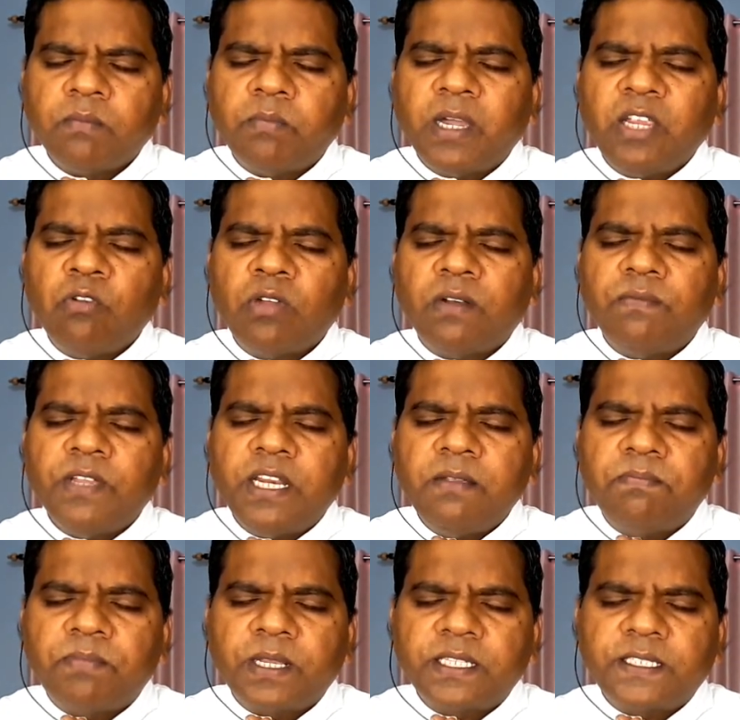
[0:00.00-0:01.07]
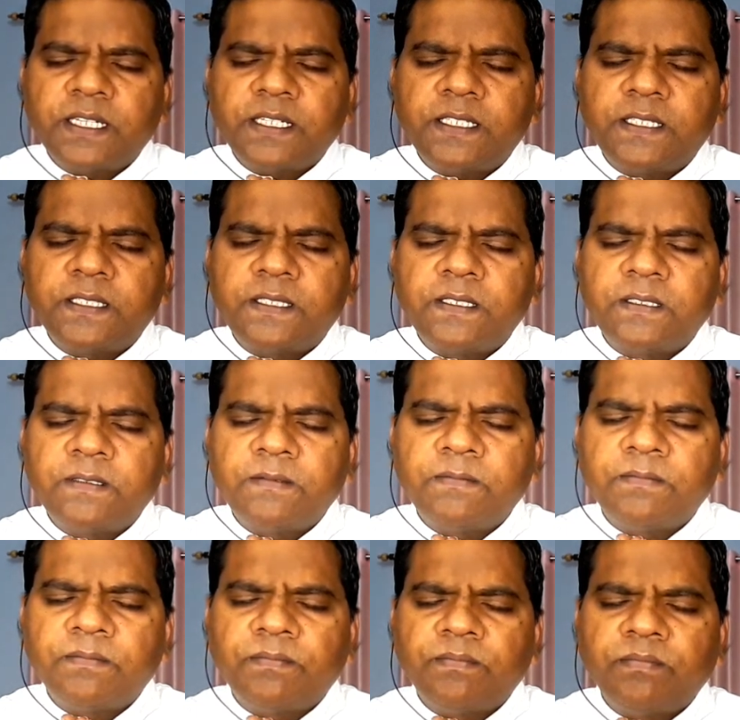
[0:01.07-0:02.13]
by your very presence.
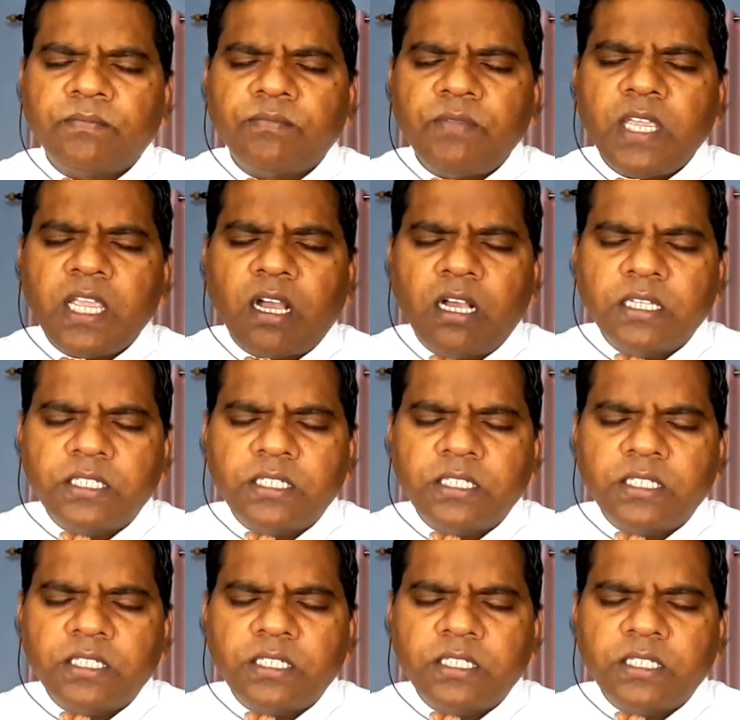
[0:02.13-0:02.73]
We